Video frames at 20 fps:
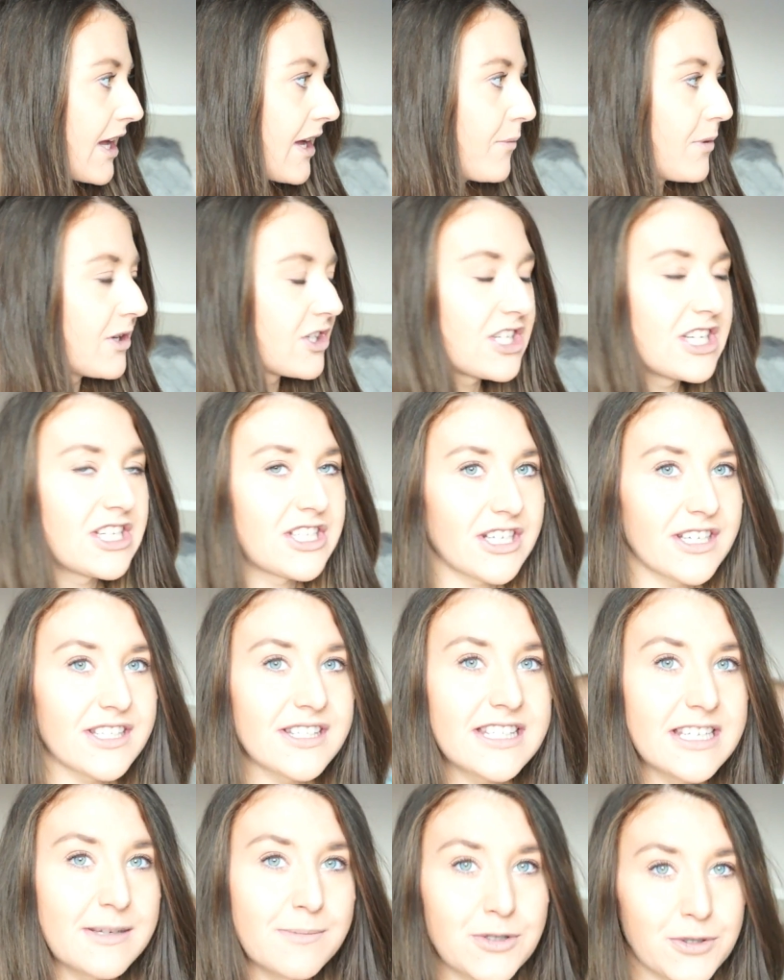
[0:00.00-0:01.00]
which he
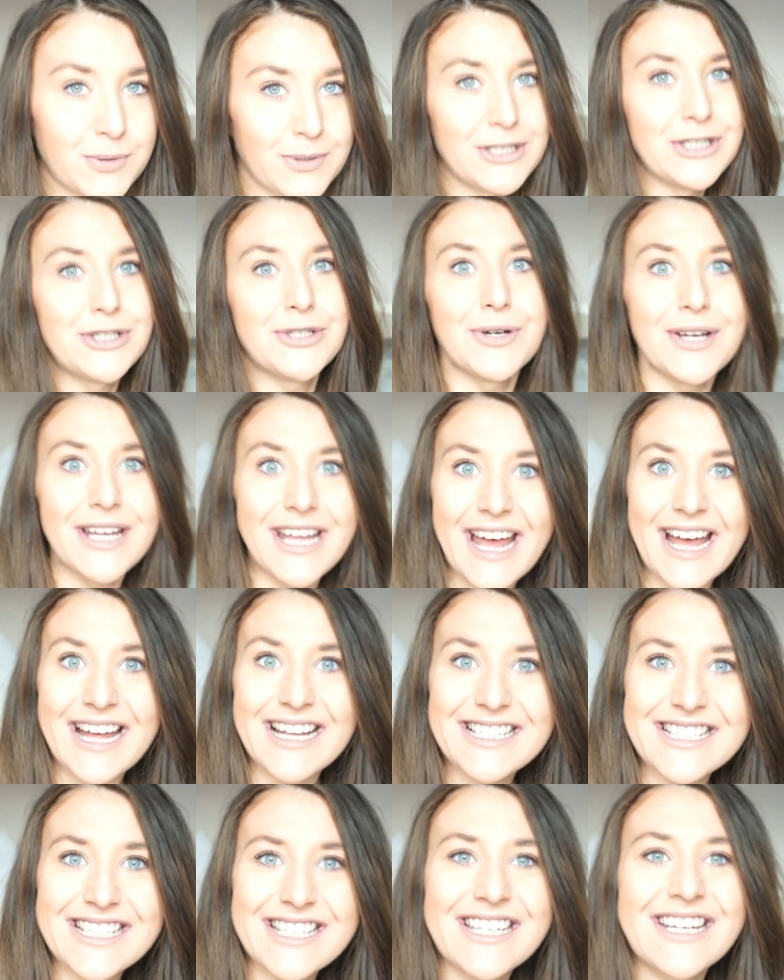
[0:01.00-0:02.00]
does seem to enjoy
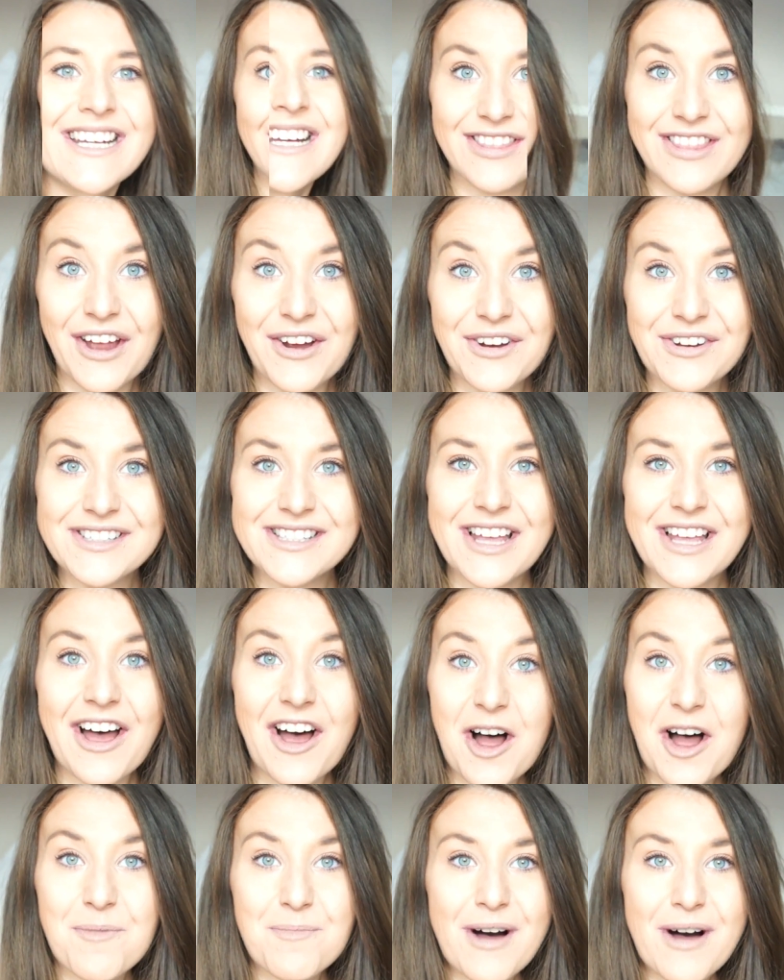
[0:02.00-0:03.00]
it. Those
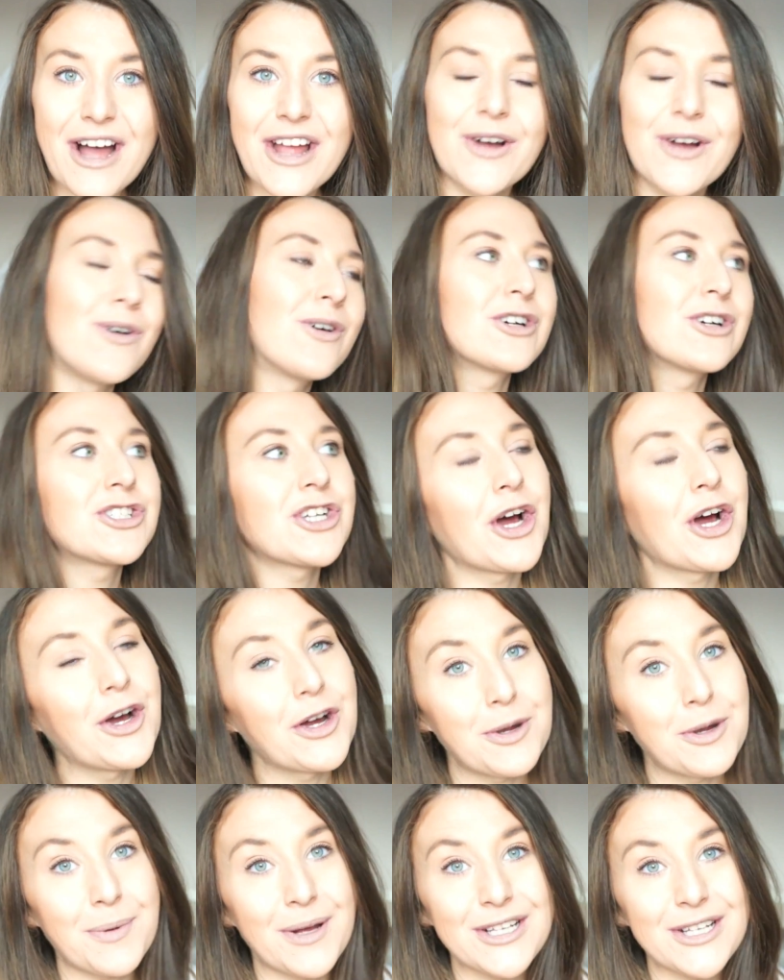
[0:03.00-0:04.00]
are my
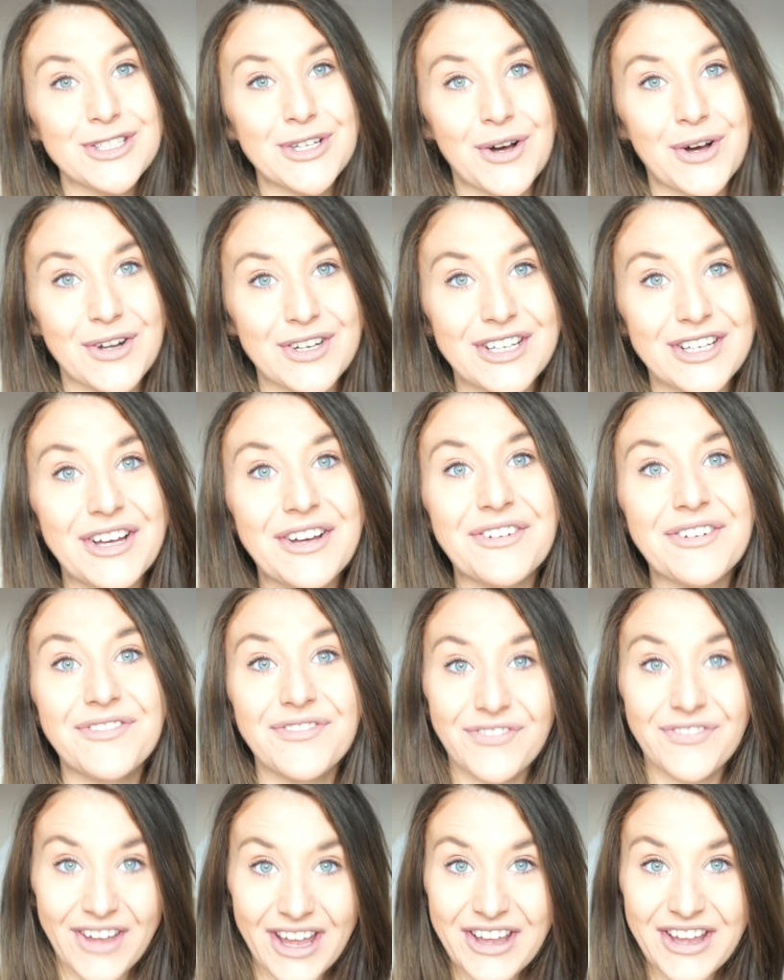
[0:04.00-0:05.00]
October toddler
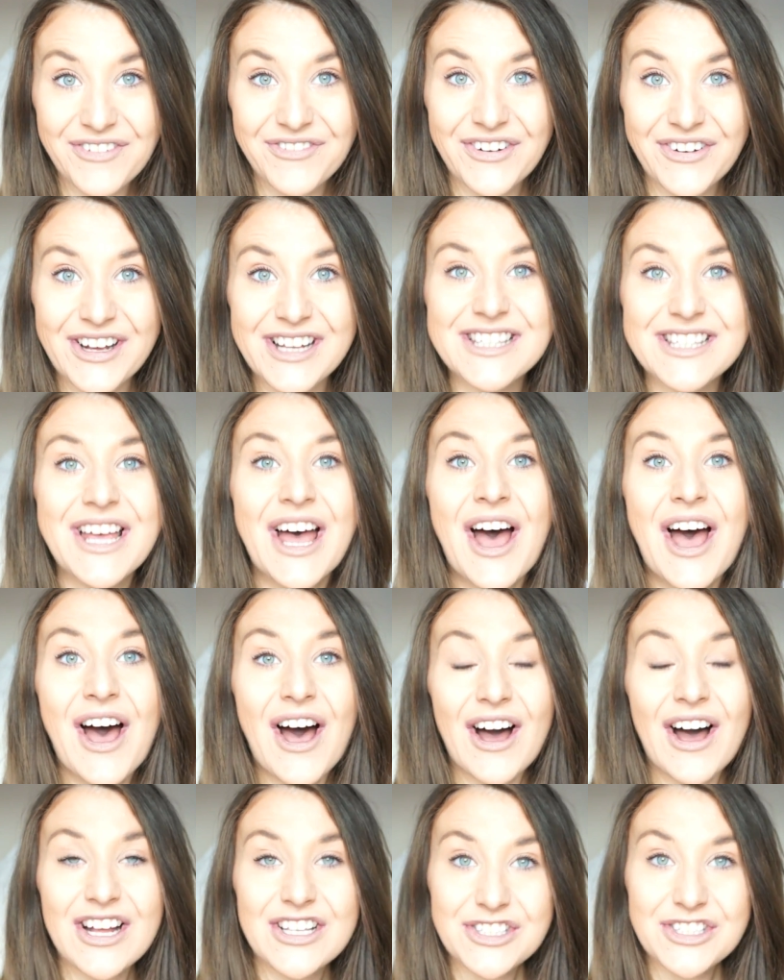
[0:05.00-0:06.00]
favourites.
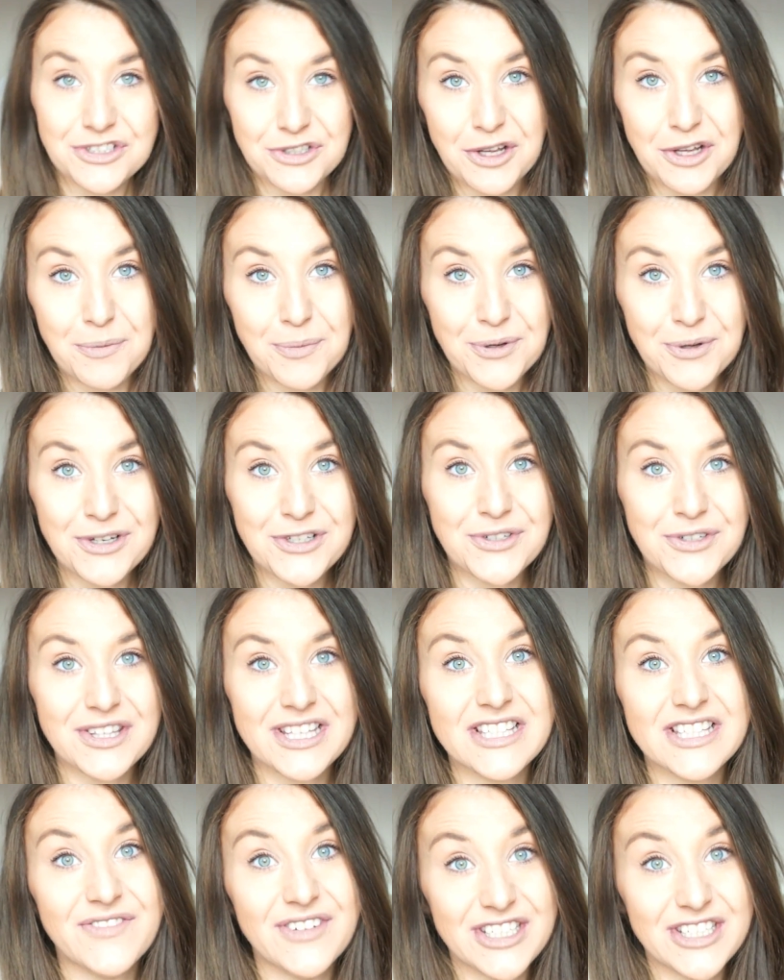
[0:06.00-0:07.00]
I do hope you enjoyed
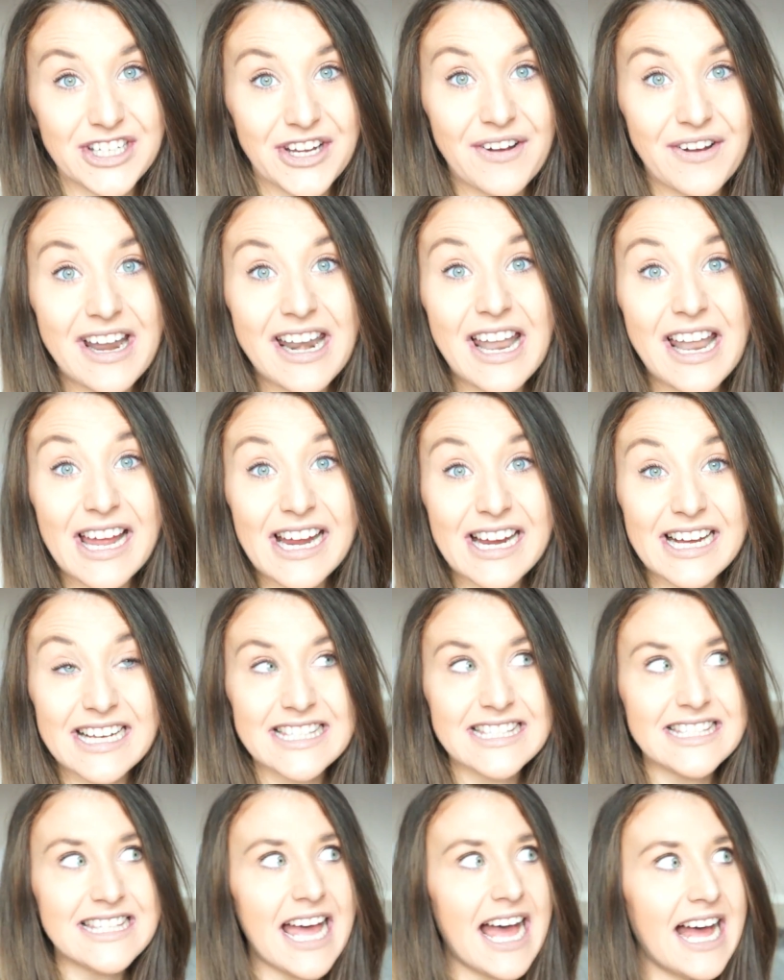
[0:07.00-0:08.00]
this video, and like
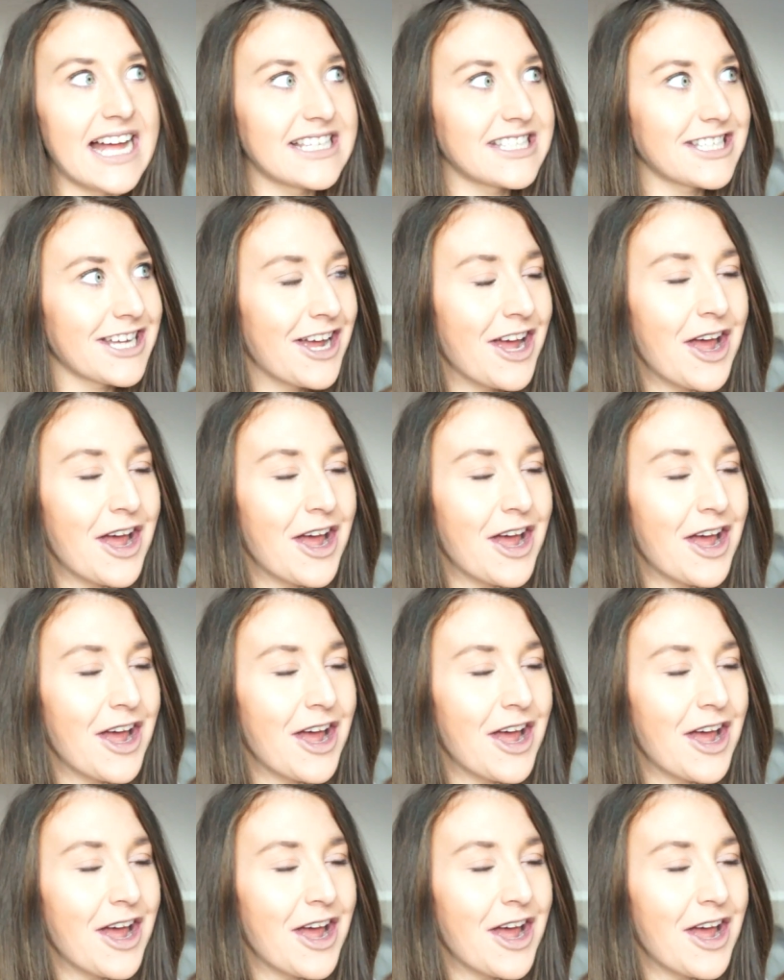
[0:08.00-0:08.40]
I said,